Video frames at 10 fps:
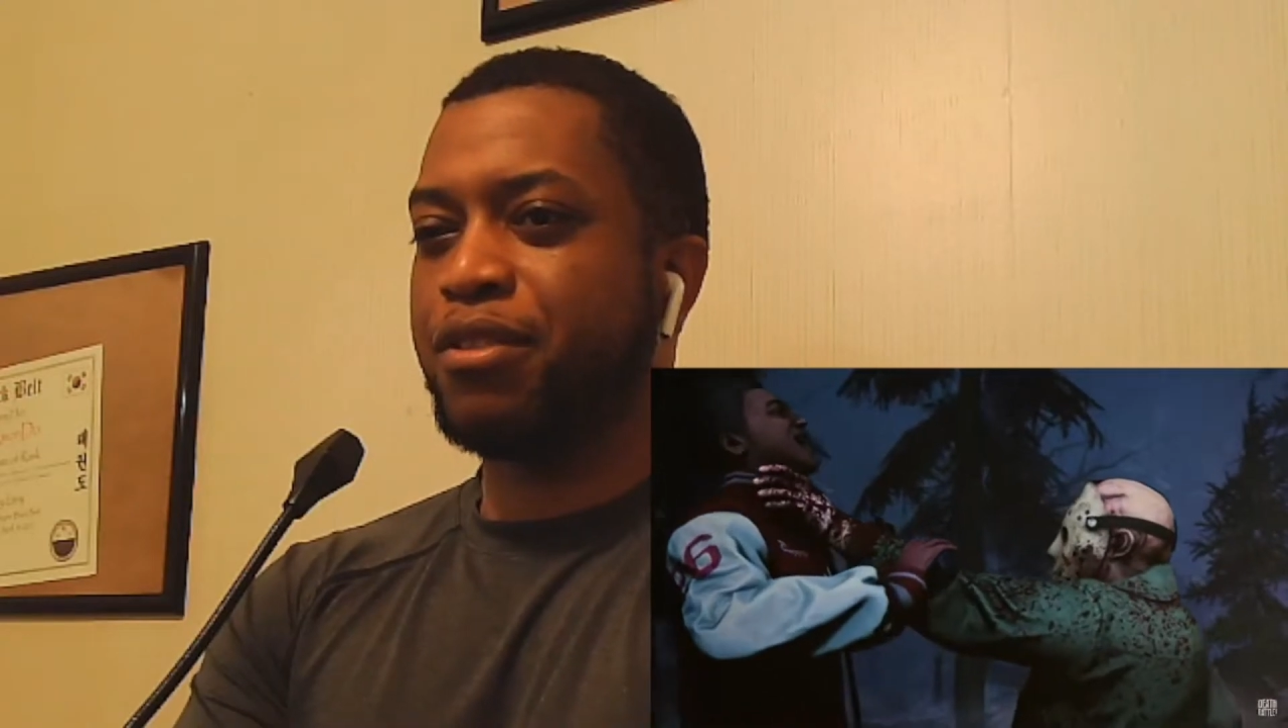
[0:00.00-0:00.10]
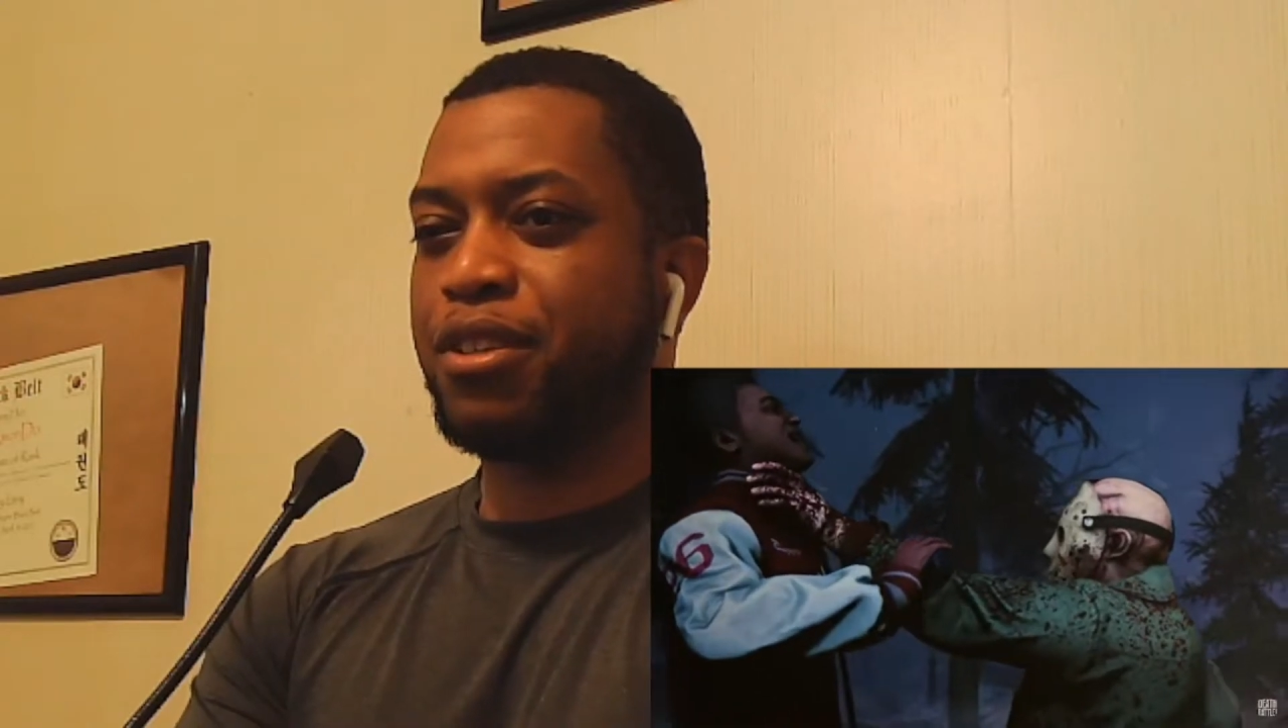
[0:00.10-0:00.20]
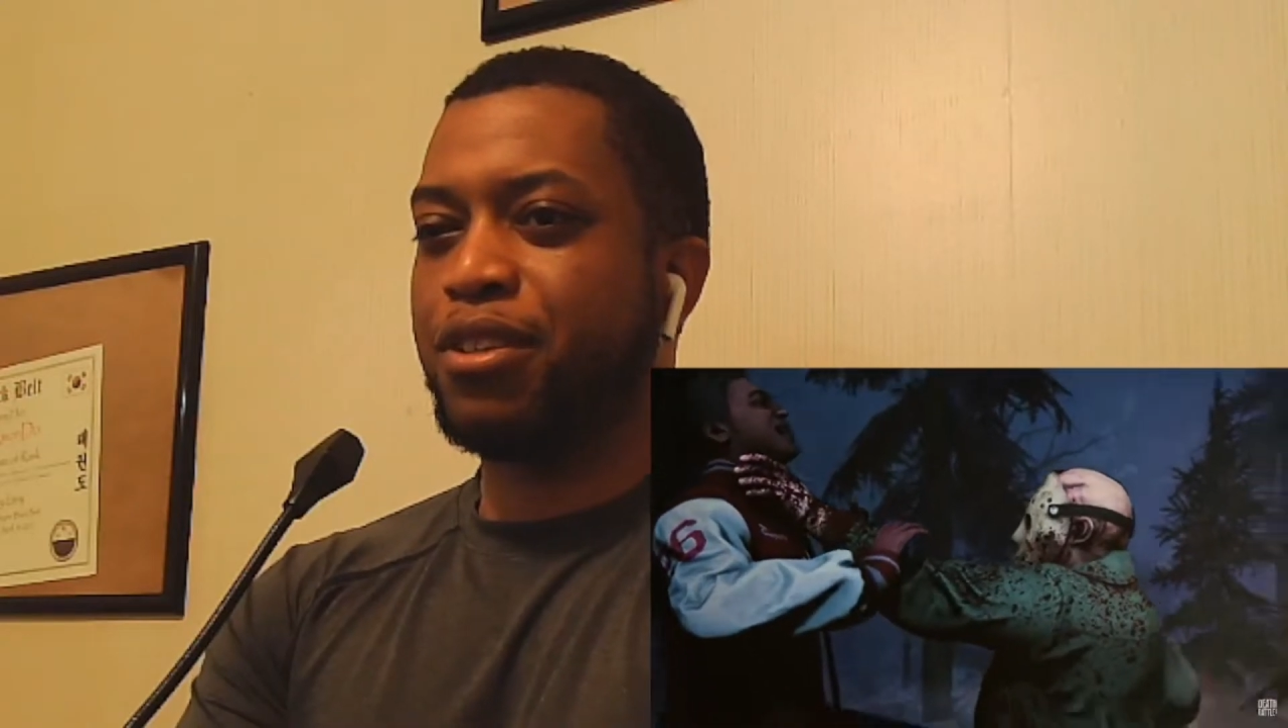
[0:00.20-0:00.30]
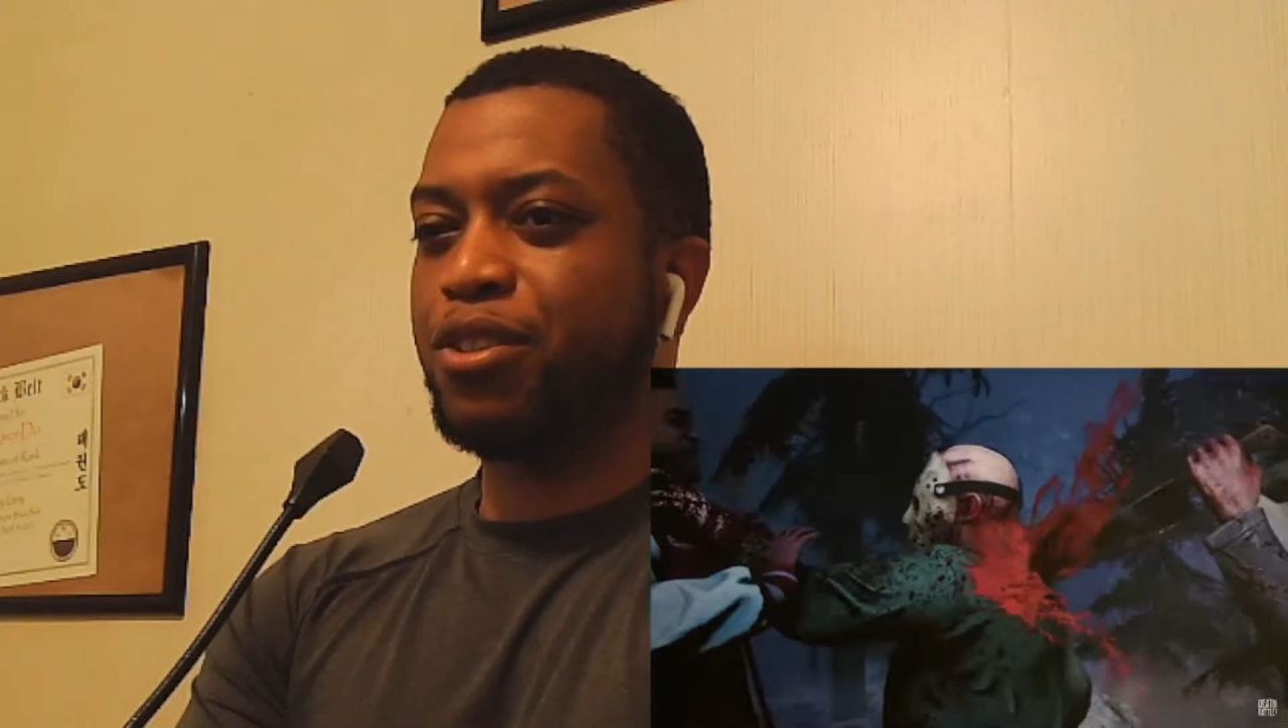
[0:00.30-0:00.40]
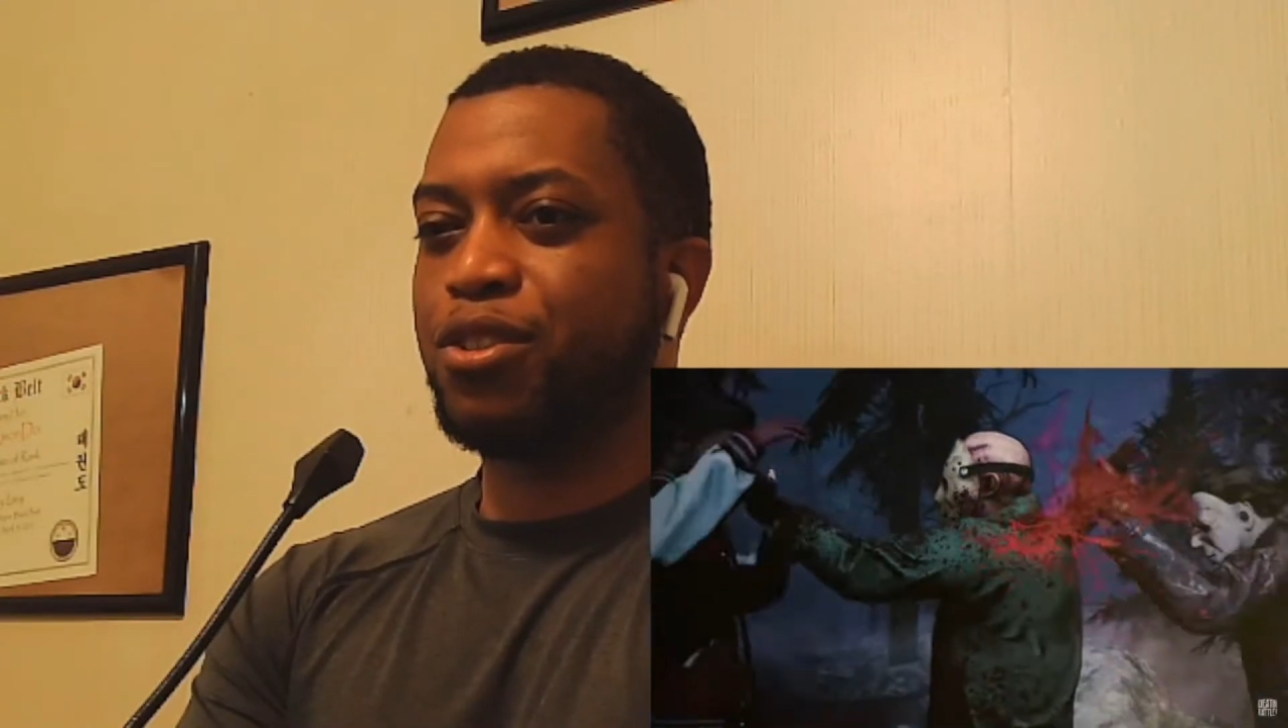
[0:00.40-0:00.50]

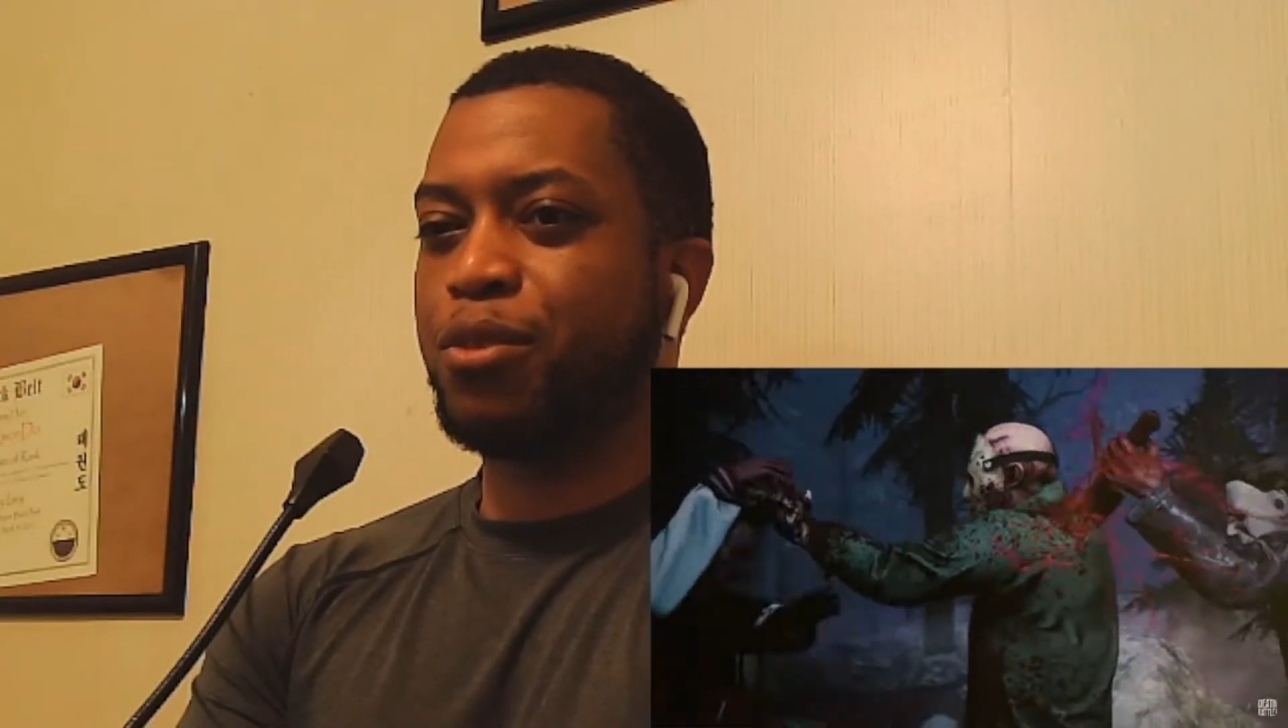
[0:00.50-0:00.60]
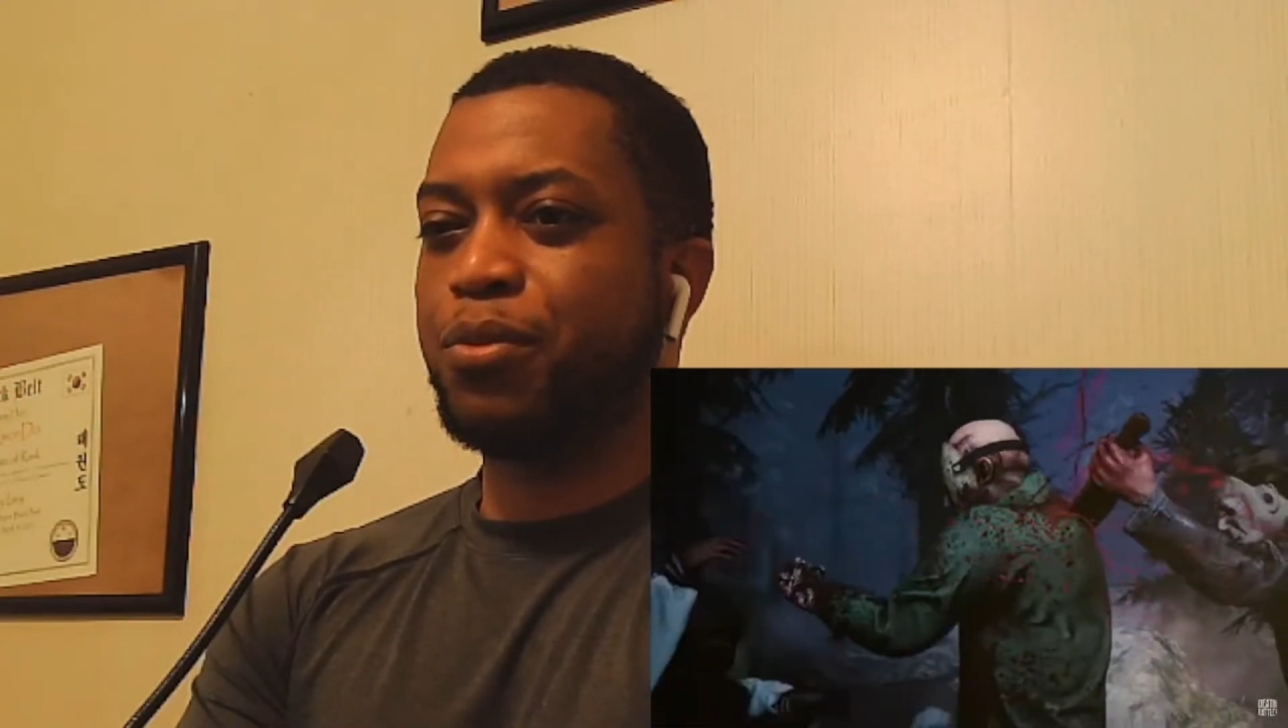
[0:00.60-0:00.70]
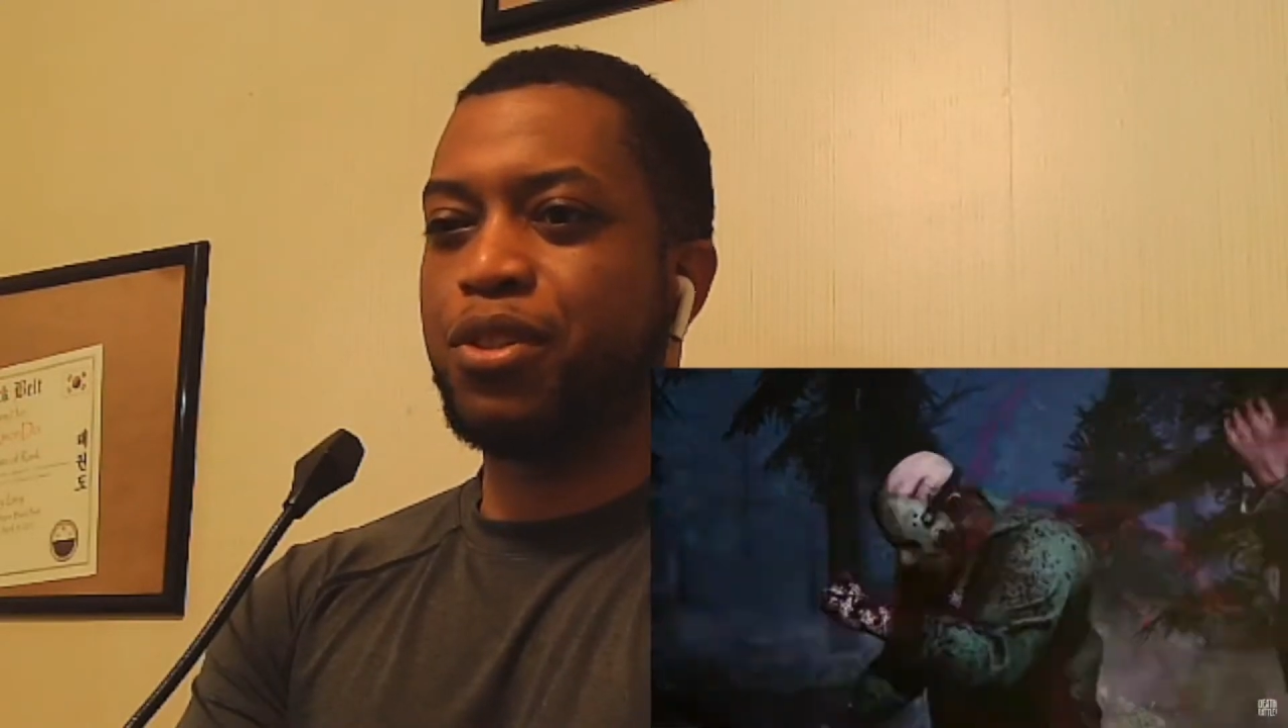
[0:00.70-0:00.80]
because some